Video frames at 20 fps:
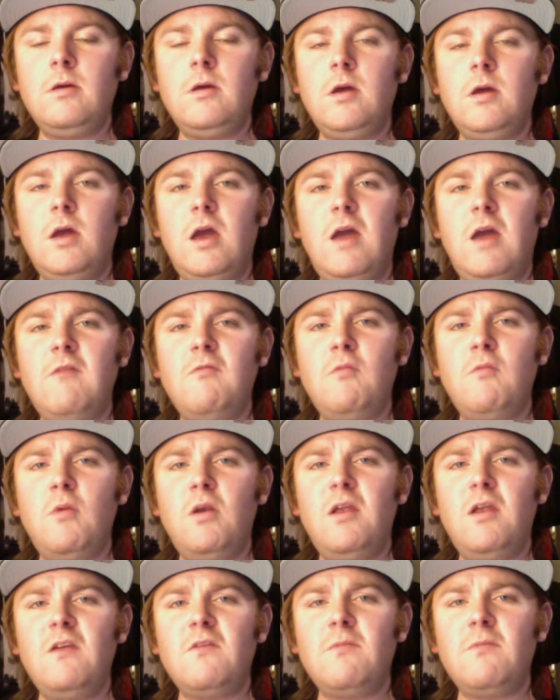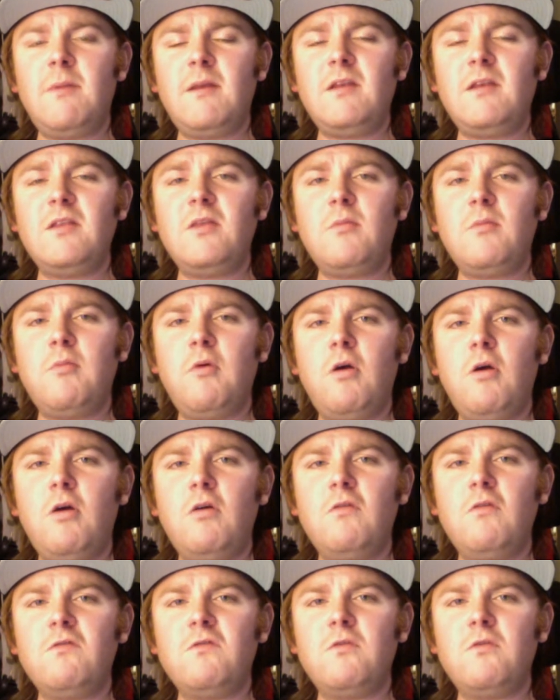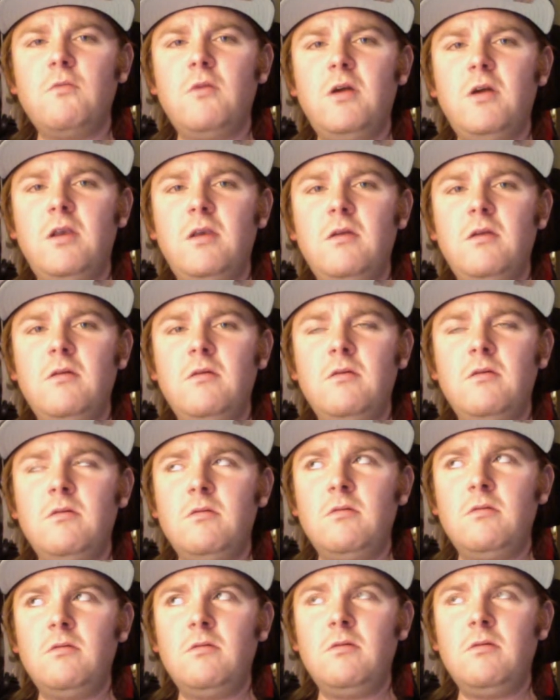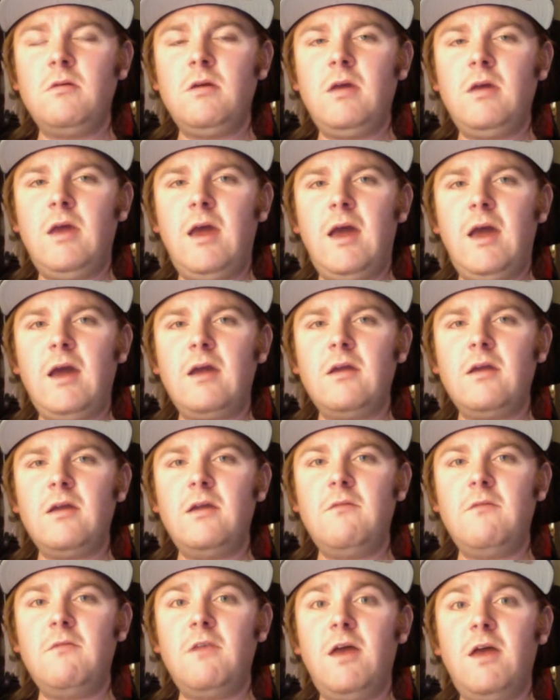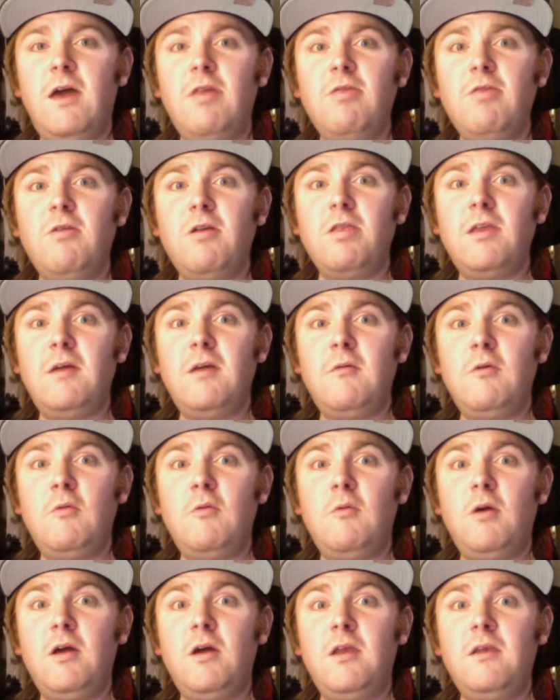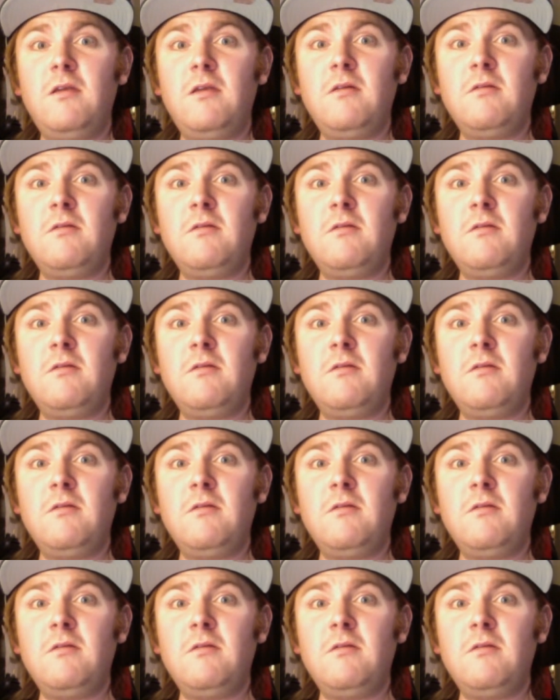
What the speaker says: Everyone expected the Broncos to win. Heck, even I thought they would win.